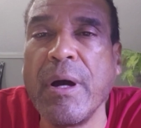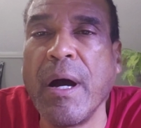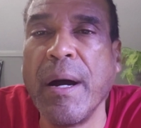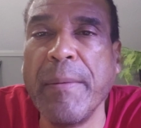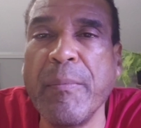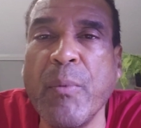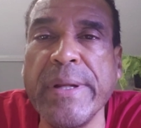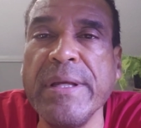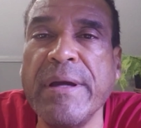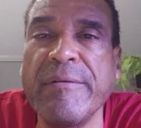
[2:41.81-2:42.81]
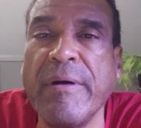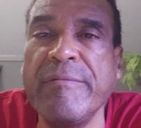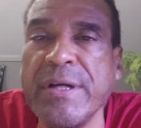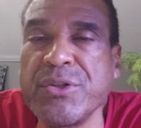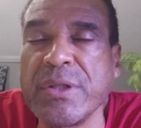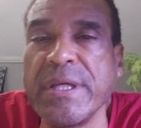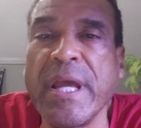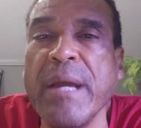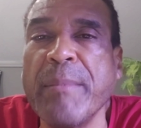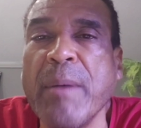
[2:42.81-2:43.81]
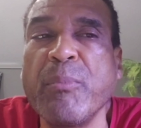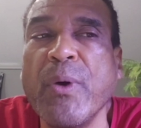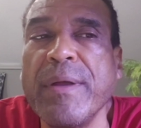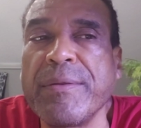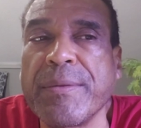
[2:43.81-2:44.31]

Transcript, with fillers: um, what he eventually came up with.